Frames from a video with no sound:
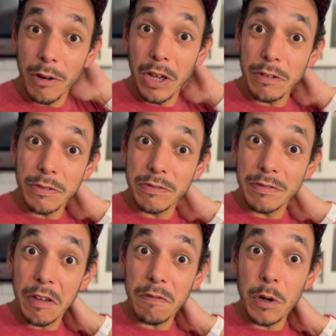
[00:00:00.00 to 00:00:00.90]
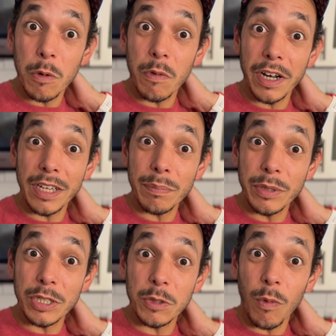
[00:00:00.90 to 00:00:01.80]
off of no running,
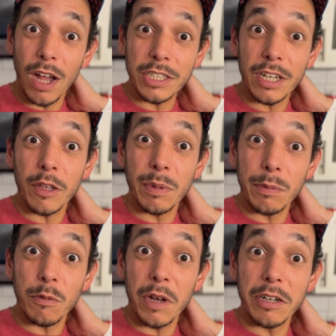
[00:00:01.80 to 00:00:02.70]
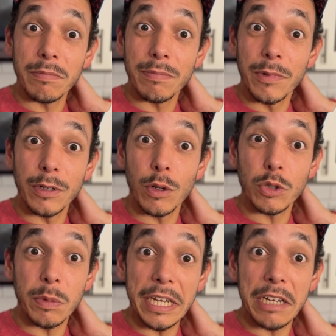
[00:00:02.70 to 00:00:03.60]
but just watching other people run on
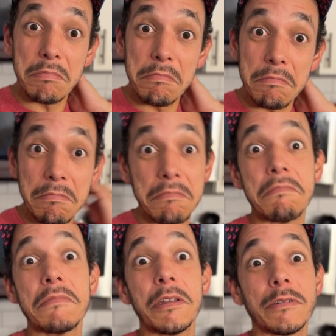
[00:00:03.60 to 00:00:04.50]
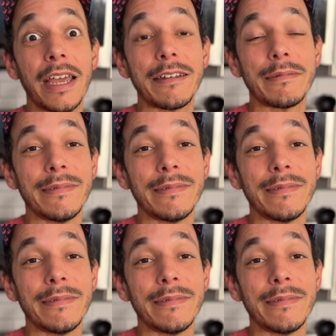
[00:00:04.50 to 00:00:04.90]
social media. Do that.